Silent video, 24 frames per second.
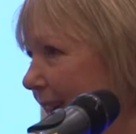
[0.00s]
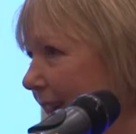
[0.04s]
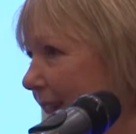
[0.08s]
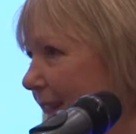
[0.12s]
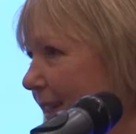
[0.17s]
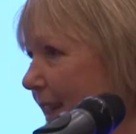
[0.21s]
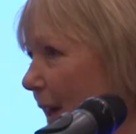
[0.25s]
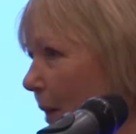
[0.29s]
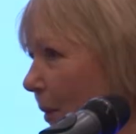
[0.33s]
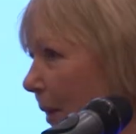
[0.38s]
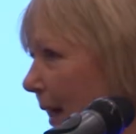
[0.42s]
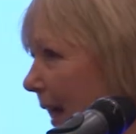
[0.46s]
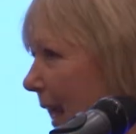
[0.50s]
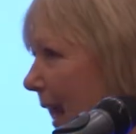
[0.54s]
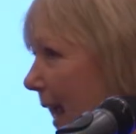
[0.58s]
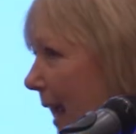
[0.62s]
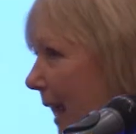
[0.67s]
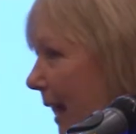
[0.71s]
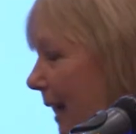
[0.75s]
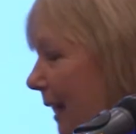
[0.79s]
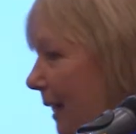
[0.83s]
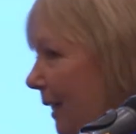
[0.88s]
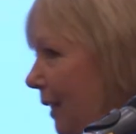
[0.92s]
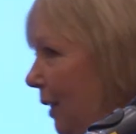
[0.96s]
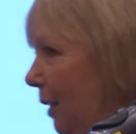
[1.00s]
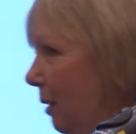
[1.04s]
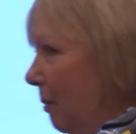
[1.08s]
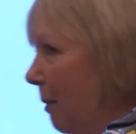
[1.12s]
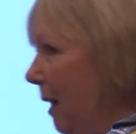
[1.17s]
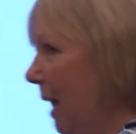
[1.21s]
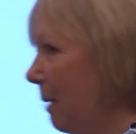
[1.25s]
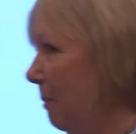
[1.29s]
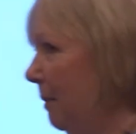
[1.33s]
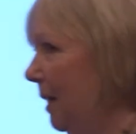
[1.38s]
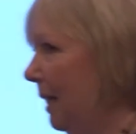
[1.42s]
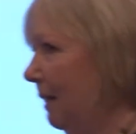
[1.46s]
So again, you
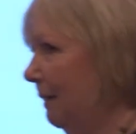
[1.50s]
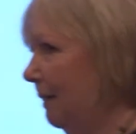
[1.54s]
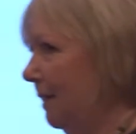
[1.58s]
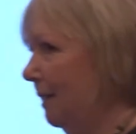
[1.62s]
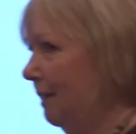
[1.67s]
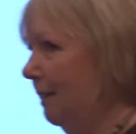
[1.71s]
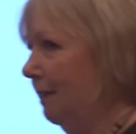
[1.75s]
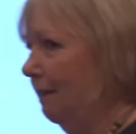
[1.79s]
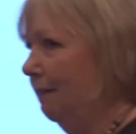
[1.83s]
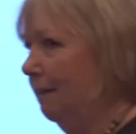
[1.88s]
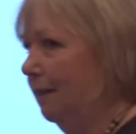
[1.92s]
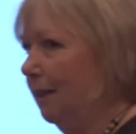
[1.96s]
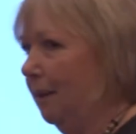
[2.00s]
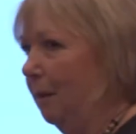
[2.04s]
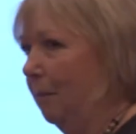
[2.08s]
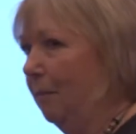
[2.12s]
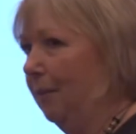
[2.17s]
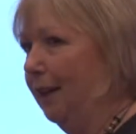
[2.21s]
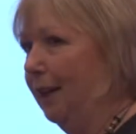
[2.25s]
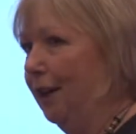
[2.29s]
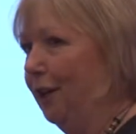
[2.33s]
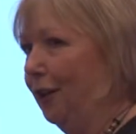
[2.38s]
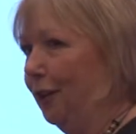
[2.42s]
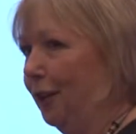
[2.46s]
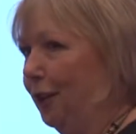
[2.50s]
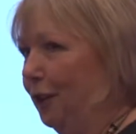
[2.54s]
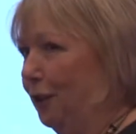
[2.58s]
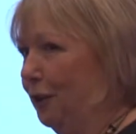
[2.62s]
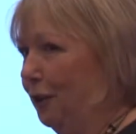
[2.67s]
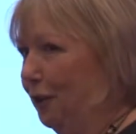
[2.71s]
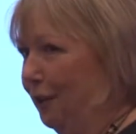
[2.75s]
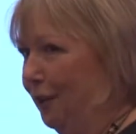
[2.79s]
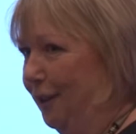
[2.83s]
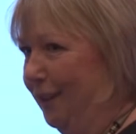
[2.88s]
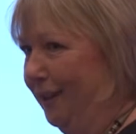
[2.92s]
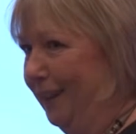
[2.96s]
might be able to do something on a
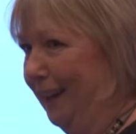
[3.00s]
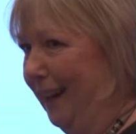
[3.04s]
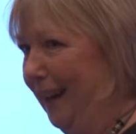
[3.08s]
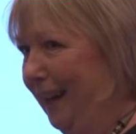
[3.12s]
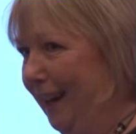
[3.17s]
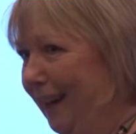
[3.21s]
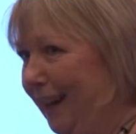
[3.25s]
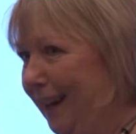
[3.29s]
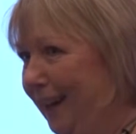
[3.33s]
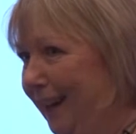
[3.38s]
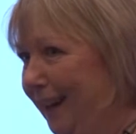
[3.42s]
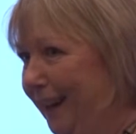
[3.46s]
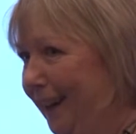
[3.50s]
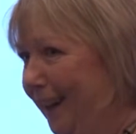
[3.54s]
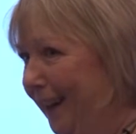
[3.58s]
good day,